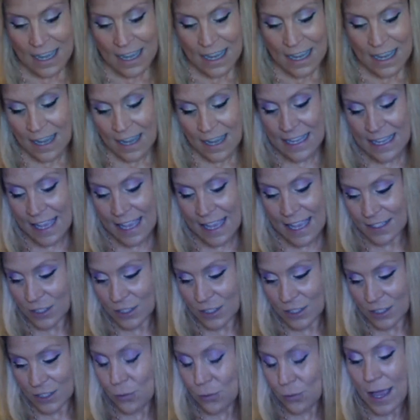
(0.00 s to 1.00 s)
Again,
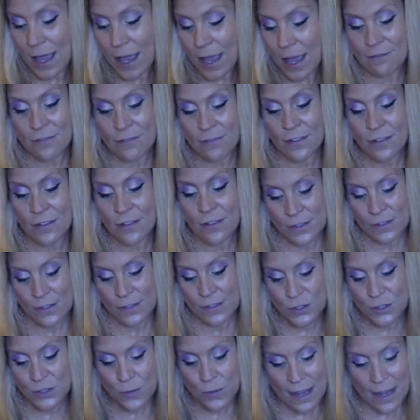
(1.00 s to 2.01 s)
you have the
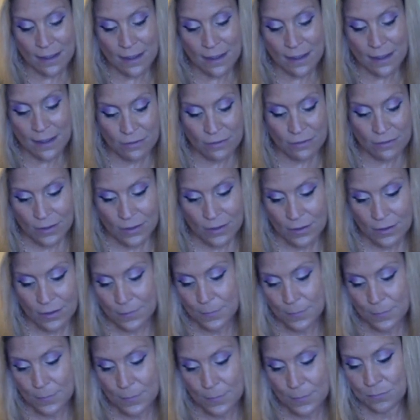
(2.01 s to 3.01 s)
strength
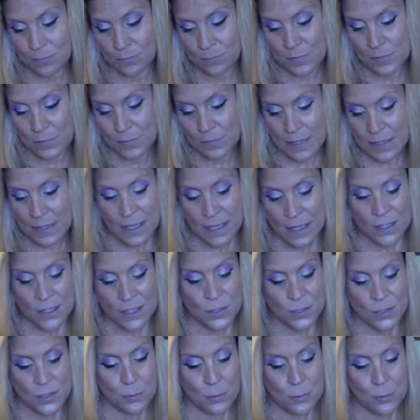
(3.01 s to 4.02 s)
to
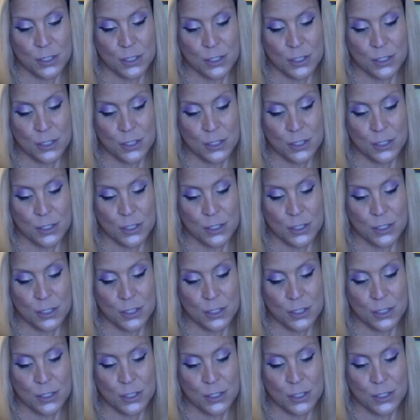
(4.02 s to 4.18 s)
push